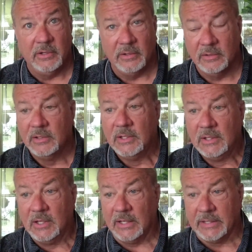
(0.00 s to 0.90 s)
here,
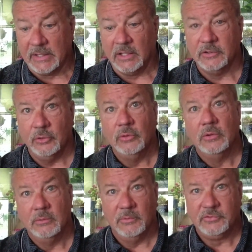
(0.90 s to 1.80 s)
I got on
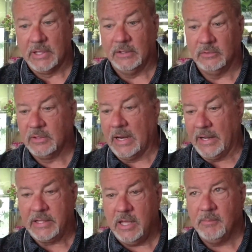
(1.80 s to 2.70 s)
Google and was and
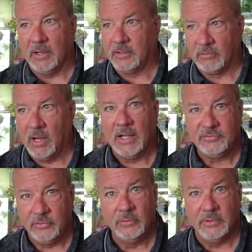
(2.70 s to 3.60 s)
I came
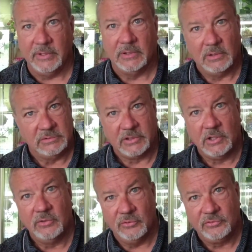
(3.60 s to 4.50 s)
across Hua Hin along the
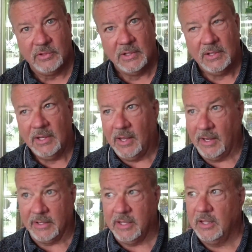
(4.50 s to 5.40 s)
coast.
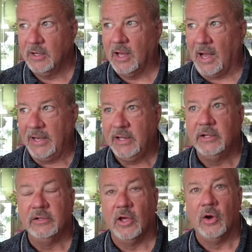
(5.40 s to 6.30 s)
And again, I
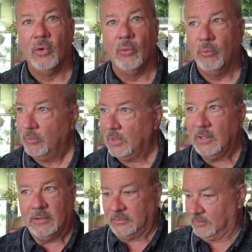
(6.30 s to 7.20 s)
didn't know
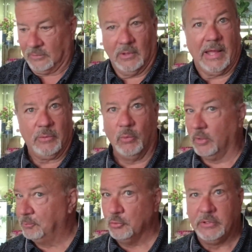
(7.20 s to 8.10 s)
like
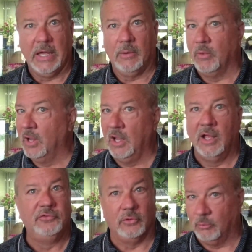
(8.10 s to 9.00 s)
where Phuket
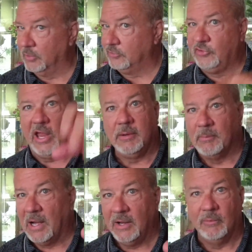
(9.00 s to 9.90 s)
was or where Chiang
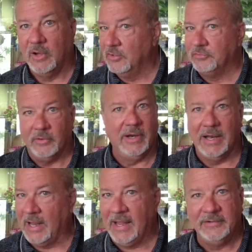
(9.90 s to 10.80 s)
Mai was, or
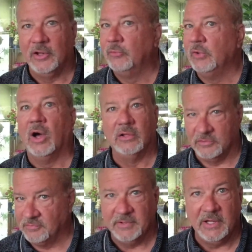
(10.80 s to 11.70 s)
I had no
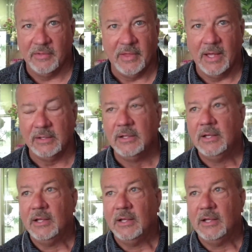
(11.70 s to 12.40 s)
knowledge of any of that.